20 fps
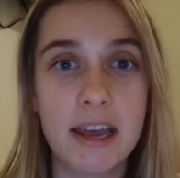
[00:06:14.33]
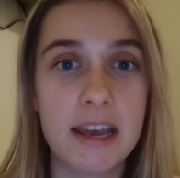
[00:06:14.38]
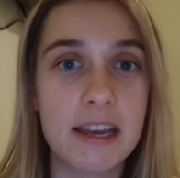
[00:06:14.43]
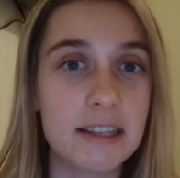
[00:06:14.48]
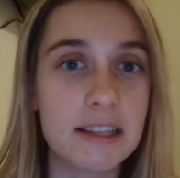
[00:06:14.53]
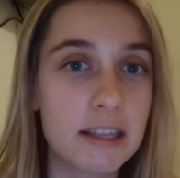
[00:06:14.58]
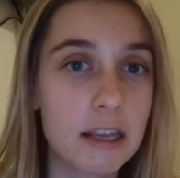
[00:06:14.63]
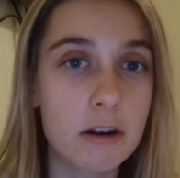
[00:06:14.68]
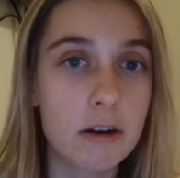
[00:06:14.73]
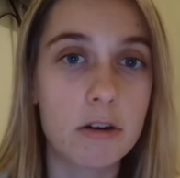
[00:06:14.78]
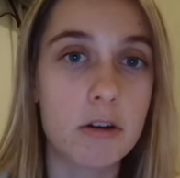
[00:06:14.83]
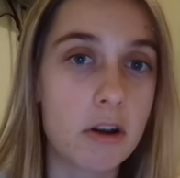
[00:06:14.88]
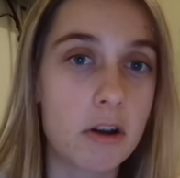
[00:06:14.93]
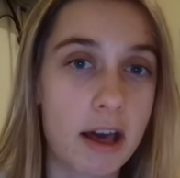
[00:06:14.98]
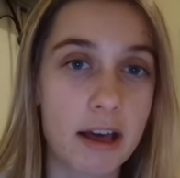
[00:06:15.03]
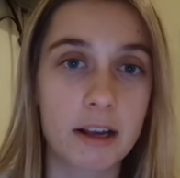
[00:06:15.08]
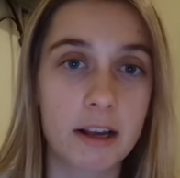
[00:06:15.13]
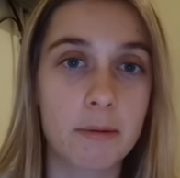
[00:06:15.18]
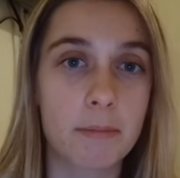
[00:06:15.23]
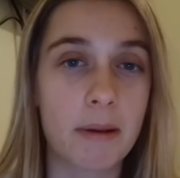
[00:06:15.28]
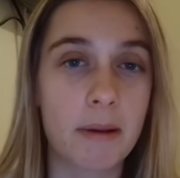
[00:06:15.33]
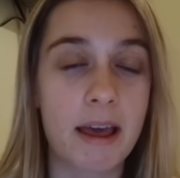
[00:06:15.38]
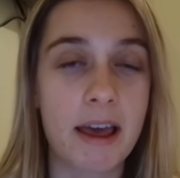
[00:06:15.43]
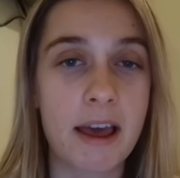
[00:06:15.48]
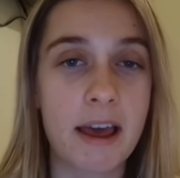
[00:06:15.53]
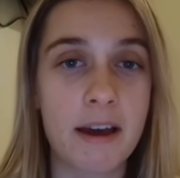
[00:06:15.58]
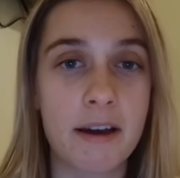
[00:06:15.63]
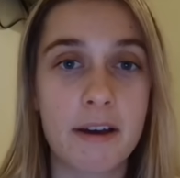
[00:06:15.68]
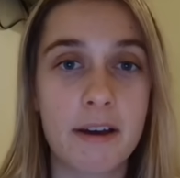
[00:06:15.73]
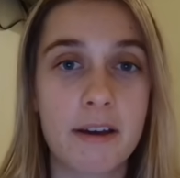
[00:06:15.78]
He didn't look like a
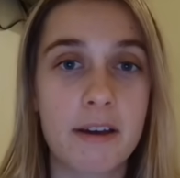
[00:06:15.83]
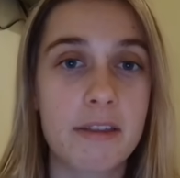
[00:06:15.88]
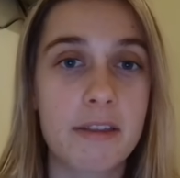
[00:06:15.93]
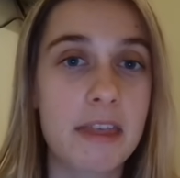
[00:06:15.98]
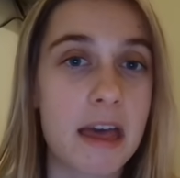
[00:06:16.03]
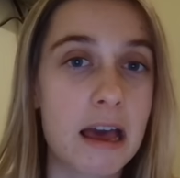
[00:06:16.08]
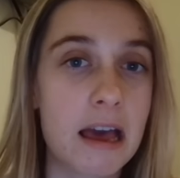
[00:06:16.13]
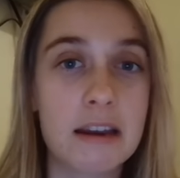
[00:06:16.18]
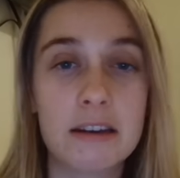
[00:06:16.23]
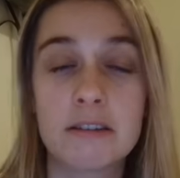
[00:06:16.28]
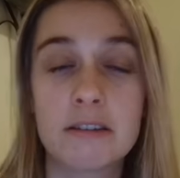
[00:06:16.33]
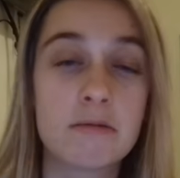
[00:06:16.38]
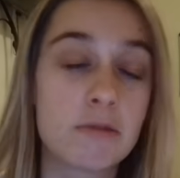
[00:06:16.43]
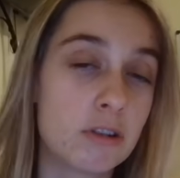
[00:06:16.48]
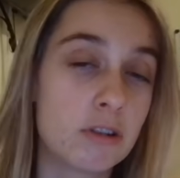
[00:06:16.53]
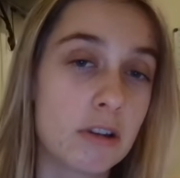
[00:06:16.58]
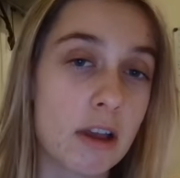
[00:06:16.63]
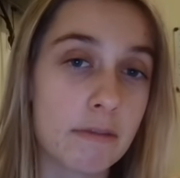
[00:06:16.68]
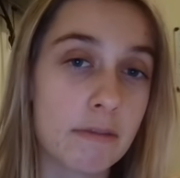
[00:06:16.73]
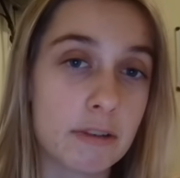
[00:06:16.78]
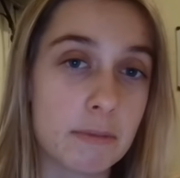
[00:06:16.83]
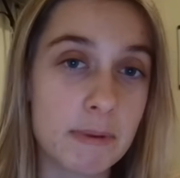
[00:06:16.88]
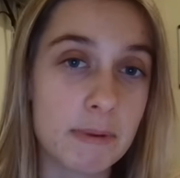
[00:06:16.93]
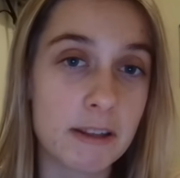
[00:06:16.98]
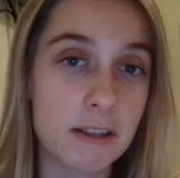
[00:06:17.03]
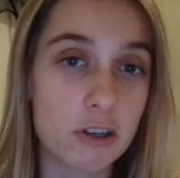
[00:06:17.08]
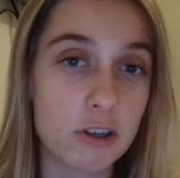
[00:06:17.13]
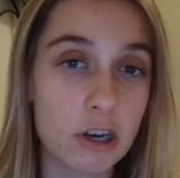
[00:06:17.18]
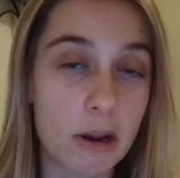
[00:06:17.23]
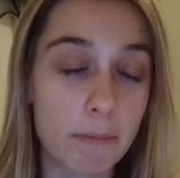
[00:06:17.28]
player that deserved to be
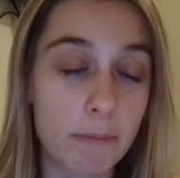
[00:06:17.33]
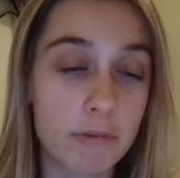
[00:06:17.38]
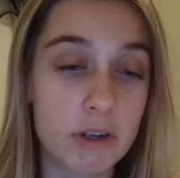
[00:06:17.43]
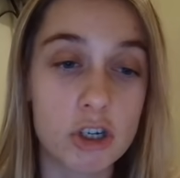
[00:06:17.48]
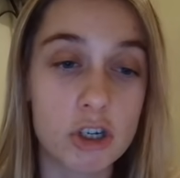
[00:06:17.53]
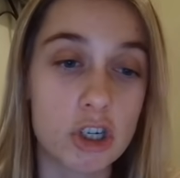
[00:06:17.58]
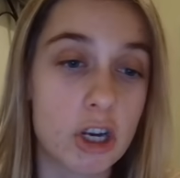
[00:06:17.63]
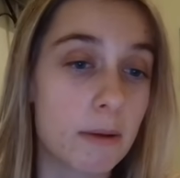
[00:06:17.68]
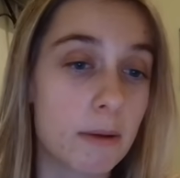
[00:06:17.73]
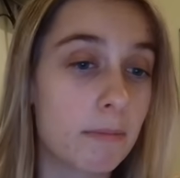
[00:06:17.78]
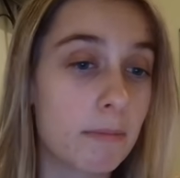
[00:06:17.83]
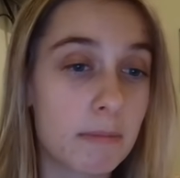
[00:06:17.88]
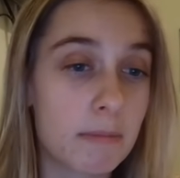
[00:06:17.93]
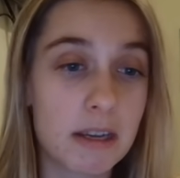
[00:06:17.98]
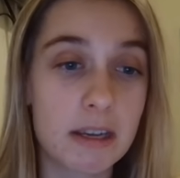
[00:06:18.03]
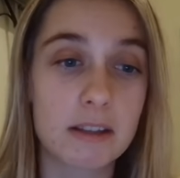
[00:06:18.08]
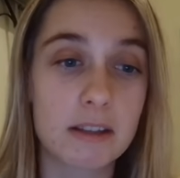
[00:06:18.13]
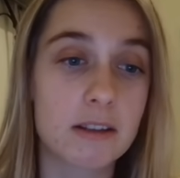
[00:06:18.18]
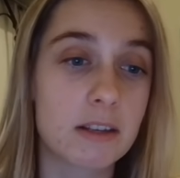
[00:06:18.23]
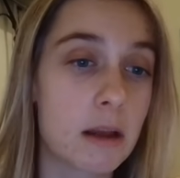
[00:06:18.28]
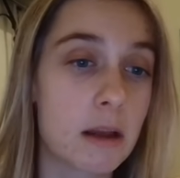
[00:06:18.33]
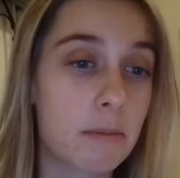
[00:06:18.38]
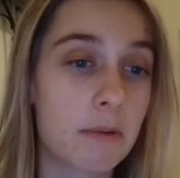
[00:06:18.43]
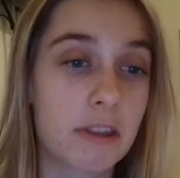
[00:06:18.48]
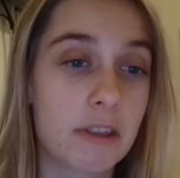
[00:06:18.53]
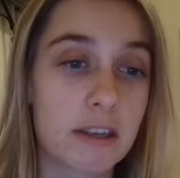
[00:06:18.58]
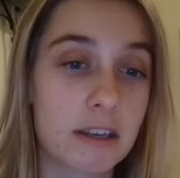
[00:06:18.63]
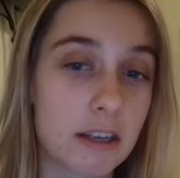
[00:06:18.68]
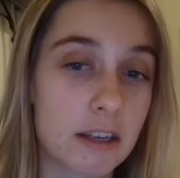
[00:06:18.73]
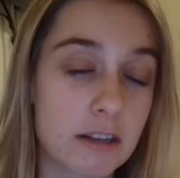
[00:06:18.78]
in the championship. Me and the Sam are
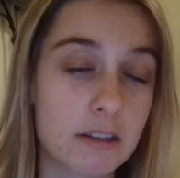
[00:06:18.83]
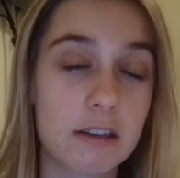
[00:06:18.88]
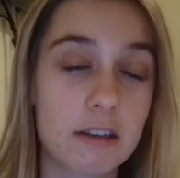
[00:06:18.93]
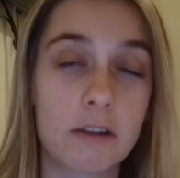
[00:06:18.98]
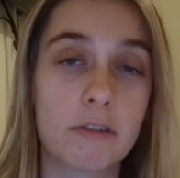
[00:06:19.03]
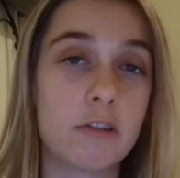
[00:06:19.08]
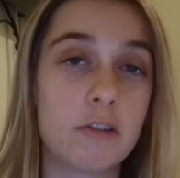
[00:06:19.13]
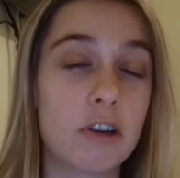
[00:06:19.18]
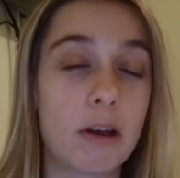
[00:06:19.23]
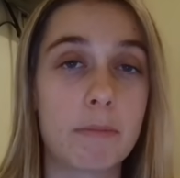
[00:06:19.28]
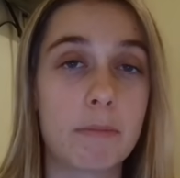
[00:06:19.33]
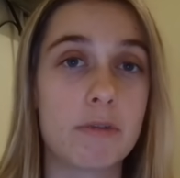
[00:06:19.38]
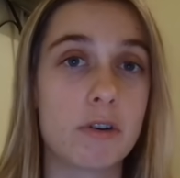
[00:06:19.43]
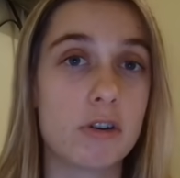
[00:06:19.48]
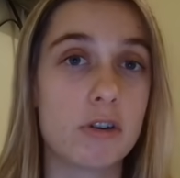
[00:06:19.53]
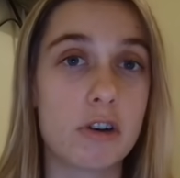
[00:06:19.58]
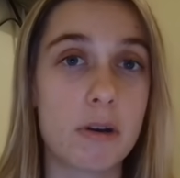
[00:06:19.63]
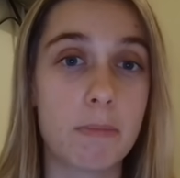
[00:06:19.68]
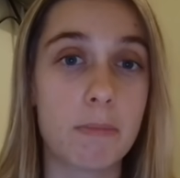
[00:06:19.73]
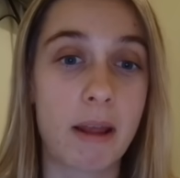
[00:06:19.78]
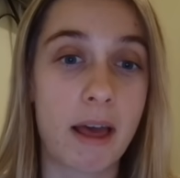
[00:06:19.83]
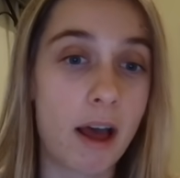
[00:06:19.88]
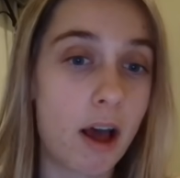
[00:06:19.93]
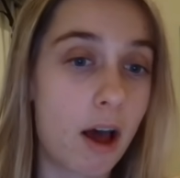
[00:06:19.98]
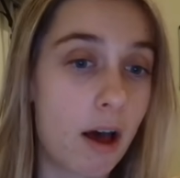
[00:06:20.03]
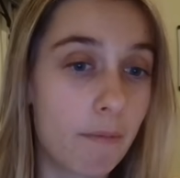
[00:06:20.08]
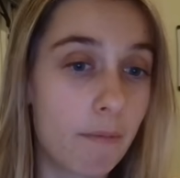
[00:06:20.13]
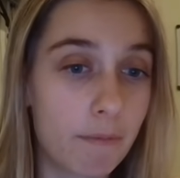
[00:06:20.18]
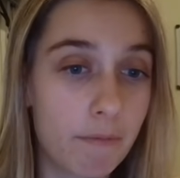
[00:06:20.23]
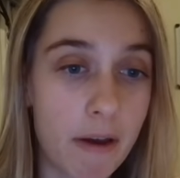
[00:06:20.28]
thinking Lascelles a championship player.
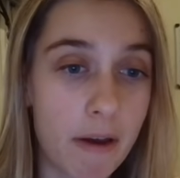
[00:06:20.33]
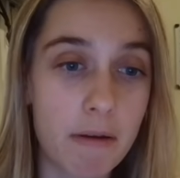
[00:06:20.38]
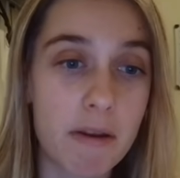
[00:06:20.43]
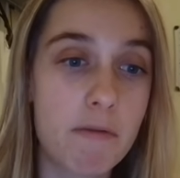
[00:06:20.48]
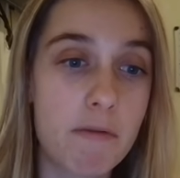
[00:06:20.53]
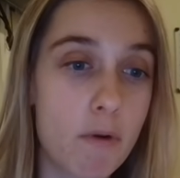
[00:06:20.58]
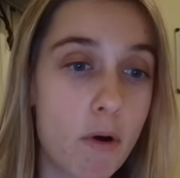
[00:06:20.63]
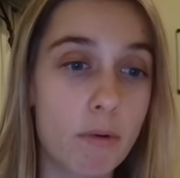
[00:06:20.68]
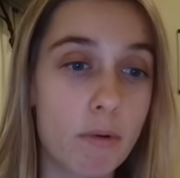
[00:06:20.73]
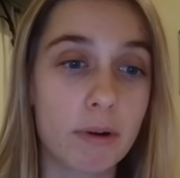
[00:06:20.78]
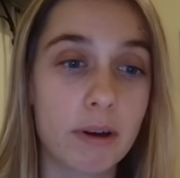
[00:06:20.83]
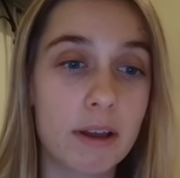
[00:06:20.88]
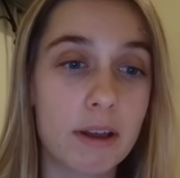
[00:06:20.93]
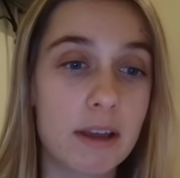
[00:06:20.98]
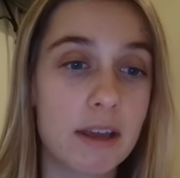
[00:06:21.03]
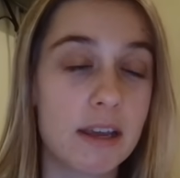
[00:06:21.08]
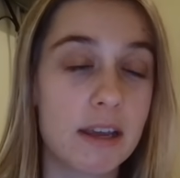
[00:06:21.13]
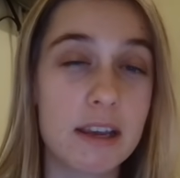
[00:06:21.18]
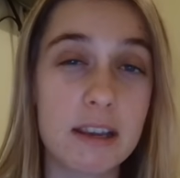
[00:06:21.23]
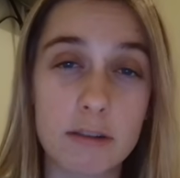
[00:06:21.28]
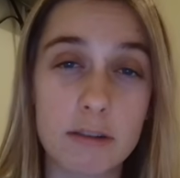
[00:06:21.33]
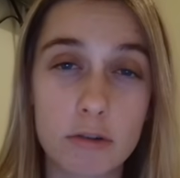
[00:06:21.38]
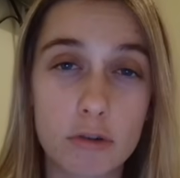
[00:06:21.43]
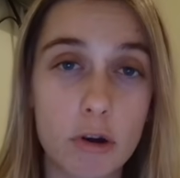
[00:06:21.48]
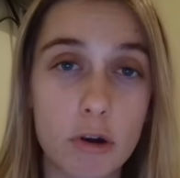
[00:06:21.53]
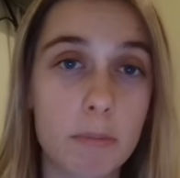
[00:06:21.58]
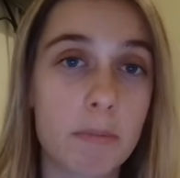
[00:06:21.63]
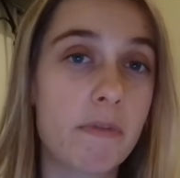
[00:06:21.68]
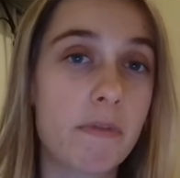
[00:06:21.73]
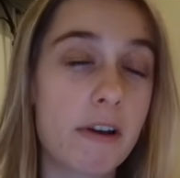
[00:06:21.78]
I'm very wrong. He's a
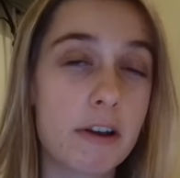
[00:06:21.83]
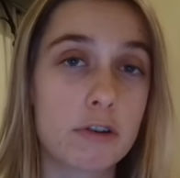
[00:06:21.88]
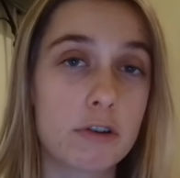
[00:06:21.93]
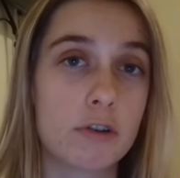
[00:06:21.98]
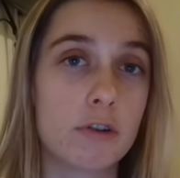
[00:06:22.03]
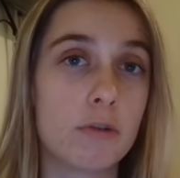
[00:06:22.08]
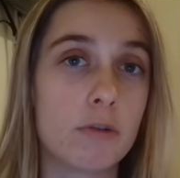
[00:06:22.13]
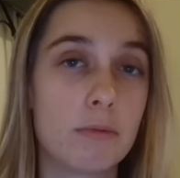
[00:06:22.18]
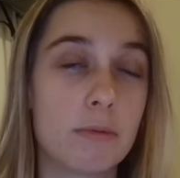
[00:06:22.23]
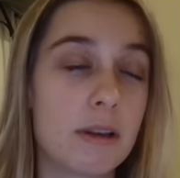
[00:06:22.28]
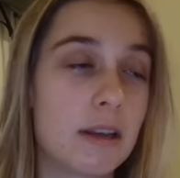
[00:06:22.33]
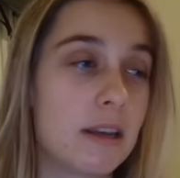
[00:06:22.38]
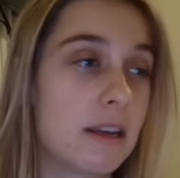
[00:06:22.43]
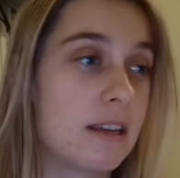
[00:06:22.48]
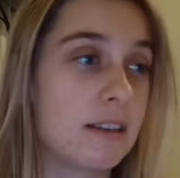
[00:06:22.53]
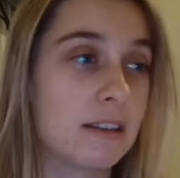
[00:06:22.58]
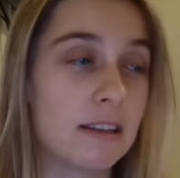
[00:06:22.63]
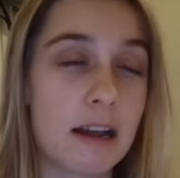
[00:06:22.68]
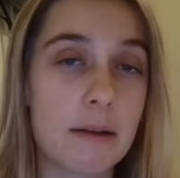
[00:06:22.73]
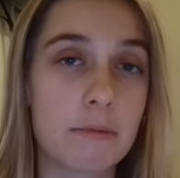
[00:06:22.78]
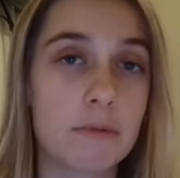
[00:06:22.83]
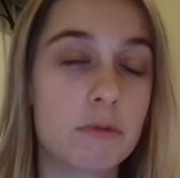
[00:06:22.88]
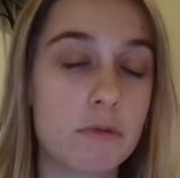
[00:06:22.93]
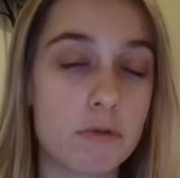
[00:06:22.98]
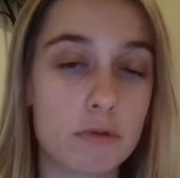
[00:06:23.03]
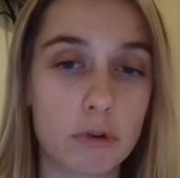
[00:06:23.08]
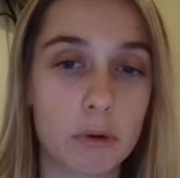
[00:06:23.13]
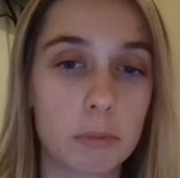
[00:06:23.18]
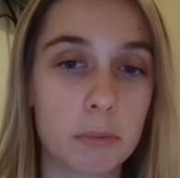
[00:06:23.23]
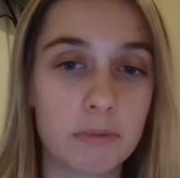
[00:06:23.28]
top professional. He's an
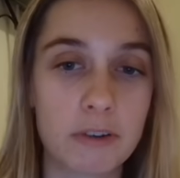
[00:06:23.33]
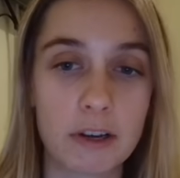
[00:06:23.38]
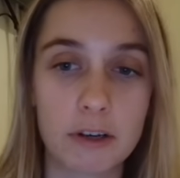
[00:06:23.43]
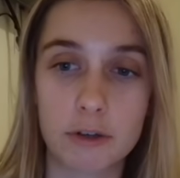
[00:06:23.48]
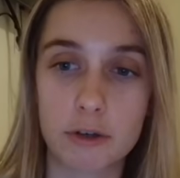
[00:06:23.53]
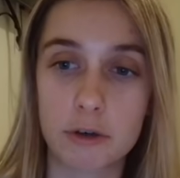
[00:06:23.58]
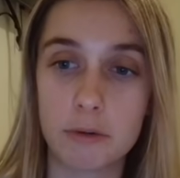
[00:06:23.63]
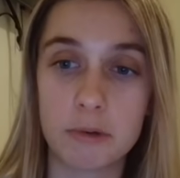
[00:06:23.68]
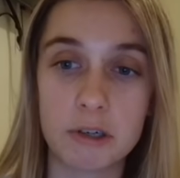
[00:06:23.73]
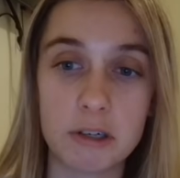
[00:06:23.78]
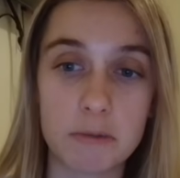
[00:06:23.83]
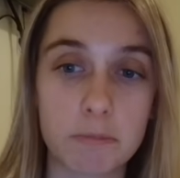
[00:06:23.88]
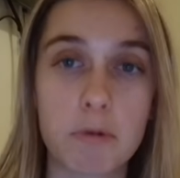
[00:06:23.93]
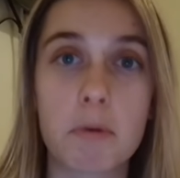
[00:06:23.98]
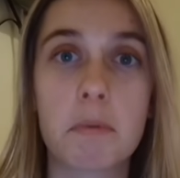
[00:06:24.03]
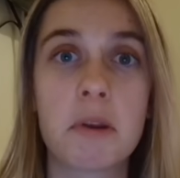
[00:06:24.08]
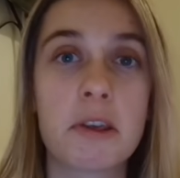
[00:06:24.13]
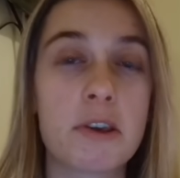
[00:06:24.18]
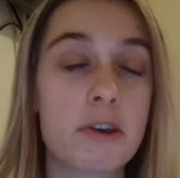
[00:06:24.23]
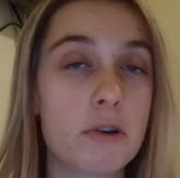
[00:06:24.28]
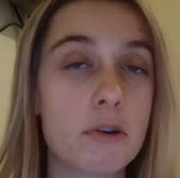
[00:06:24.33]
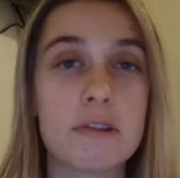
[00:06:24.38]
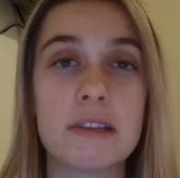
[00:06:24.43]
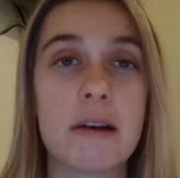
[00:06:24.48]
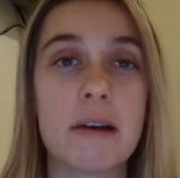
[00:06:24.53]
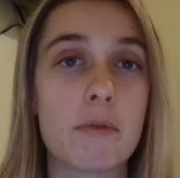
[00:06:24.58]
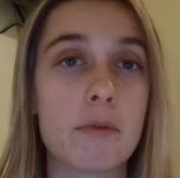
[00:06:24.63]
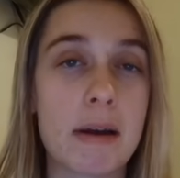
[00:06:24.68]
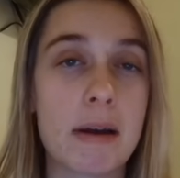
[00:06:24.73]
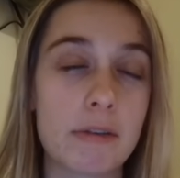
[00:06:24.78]
absolute top professional, and he's probably good to
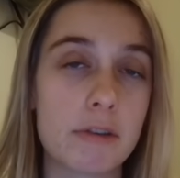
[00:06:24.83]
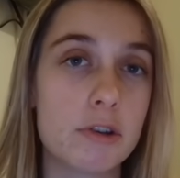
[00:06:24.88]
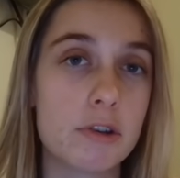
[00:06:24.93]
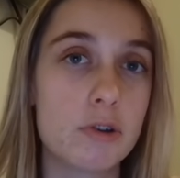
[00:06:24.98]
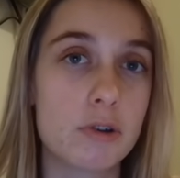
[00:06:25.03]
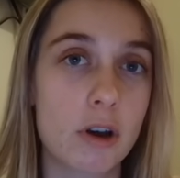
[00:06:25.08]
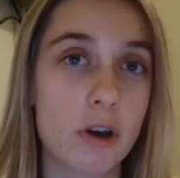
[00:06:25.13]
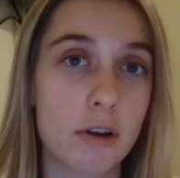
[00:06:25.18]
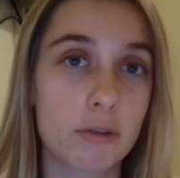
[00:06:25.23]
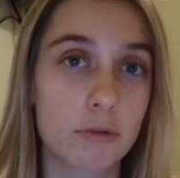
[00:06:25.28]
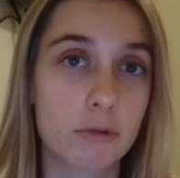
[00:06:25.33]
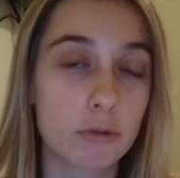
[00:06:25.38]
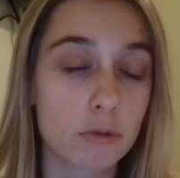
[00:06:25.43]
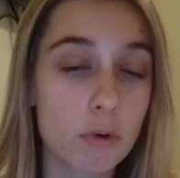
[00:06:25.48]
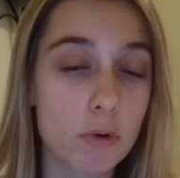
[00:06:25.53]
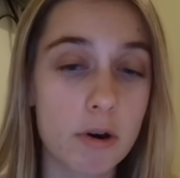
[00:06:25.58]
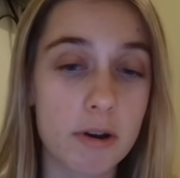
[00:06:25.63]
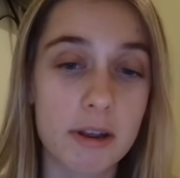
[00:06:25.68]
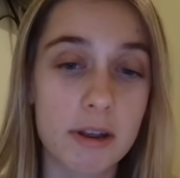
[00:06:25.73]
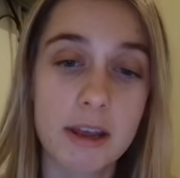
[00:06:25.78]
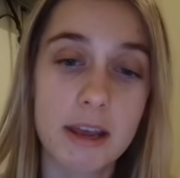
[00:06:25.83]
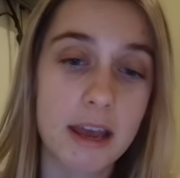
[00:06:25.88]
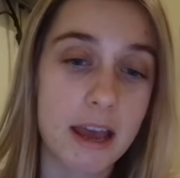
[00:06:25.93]
have around the Newcastle squad.